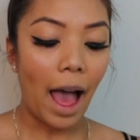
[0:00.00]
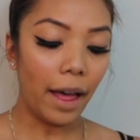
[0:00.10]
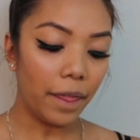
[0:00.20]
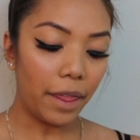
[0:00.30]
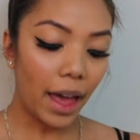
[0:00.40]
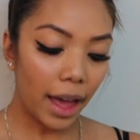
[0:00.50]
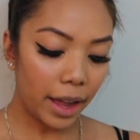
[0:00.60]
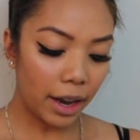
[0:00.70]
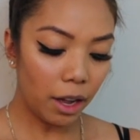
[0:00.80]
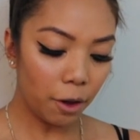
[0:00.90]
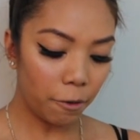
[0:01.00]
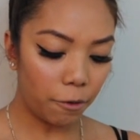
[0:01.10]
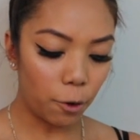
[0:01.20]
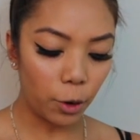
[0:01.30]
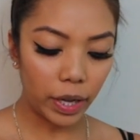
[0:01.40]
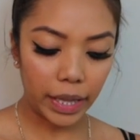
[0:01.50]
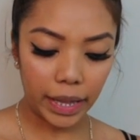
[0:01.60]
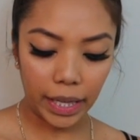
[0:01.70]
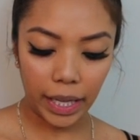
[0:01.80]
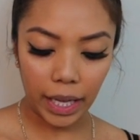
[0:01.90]
And then for
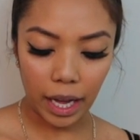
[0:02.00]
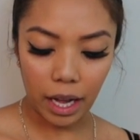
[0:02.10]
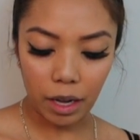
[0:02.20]
the